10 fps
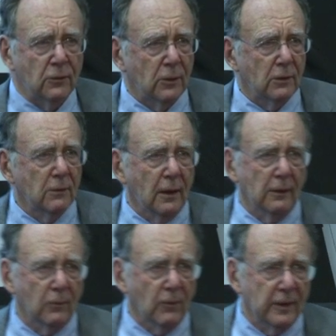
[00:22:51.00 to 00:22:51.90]
do it
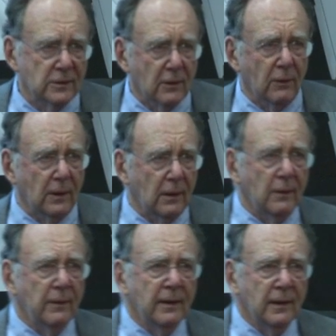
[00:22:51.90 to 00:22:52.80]
all at once, going
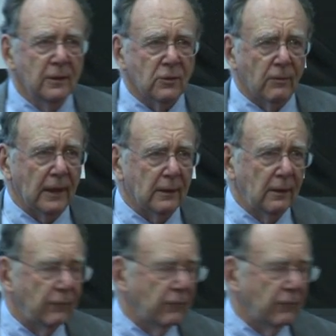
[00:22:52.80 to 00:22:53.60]
directly